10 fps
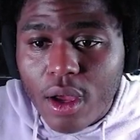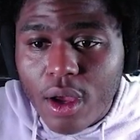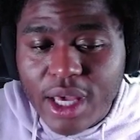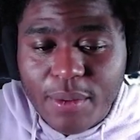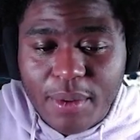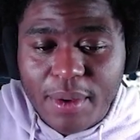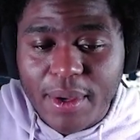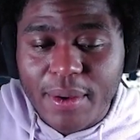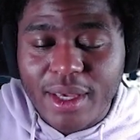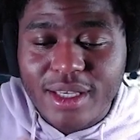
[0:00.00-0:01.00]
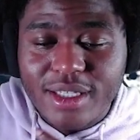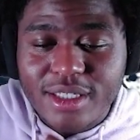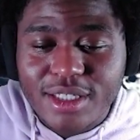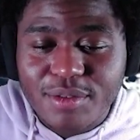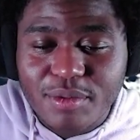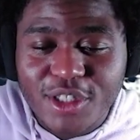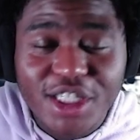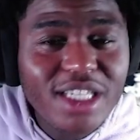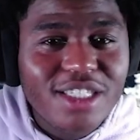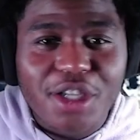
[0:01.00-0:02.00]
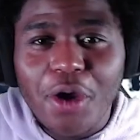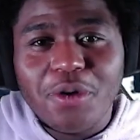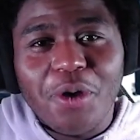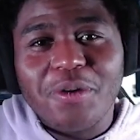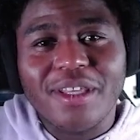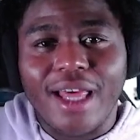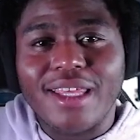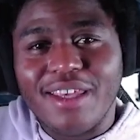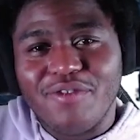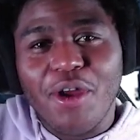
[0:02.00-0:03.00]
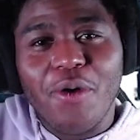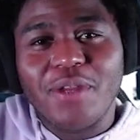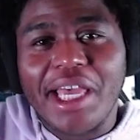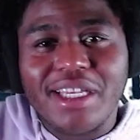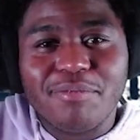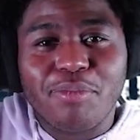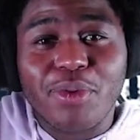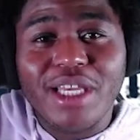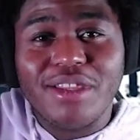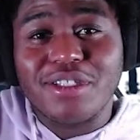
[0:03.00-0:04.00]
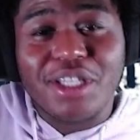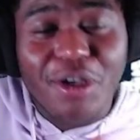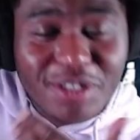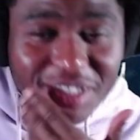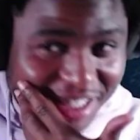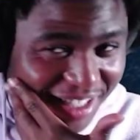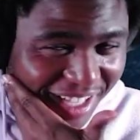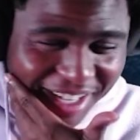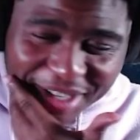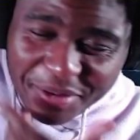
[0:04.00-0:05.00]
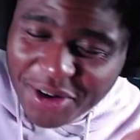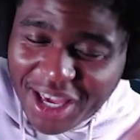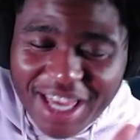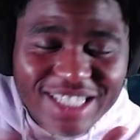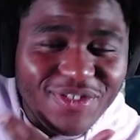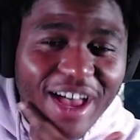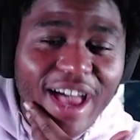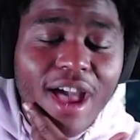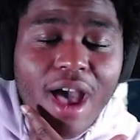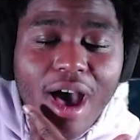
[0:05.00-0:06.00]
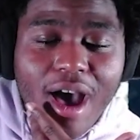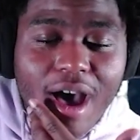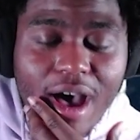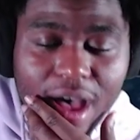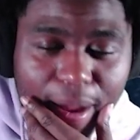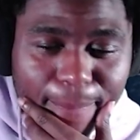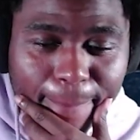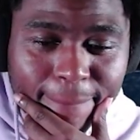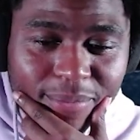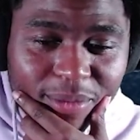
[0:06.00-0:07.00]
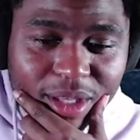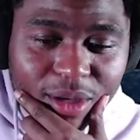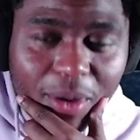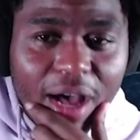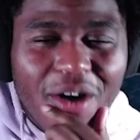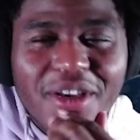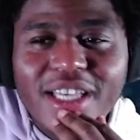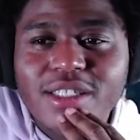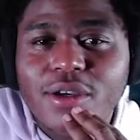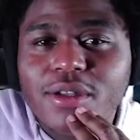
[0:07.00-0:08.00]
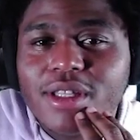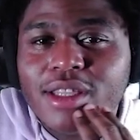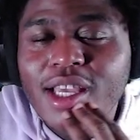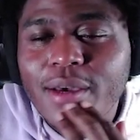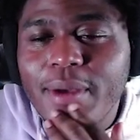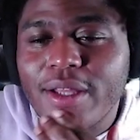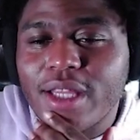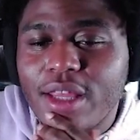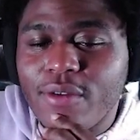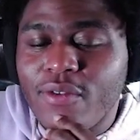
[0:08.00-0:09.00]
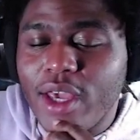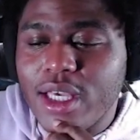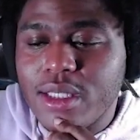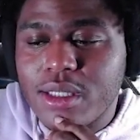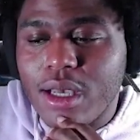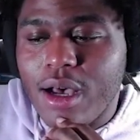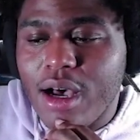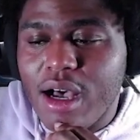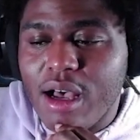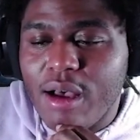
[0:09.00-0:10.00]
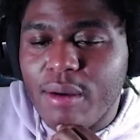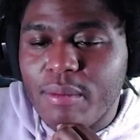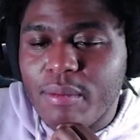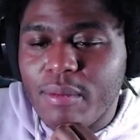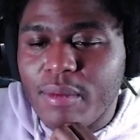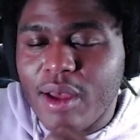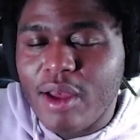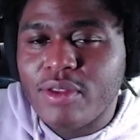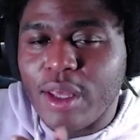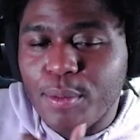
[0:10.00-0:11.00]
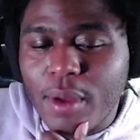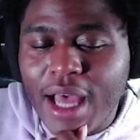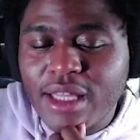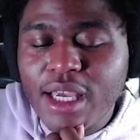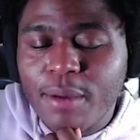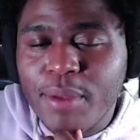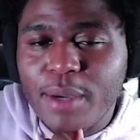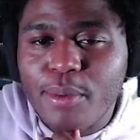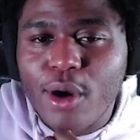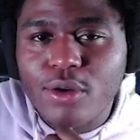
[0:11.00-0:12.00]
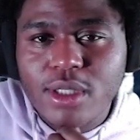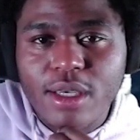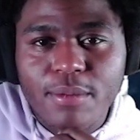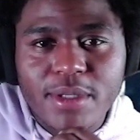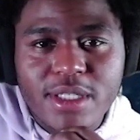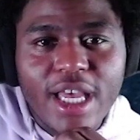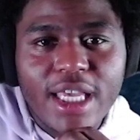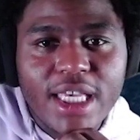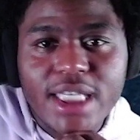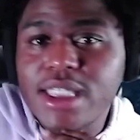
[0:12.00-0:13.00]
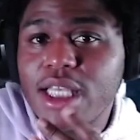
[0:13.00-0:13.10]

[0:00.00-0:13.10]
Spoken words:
Okay, wait. She so don't like give no like breathers to go to the. Okay, it's fine. Wow. Okay, so the thing about Leatherface, I think a big pro to him is that he can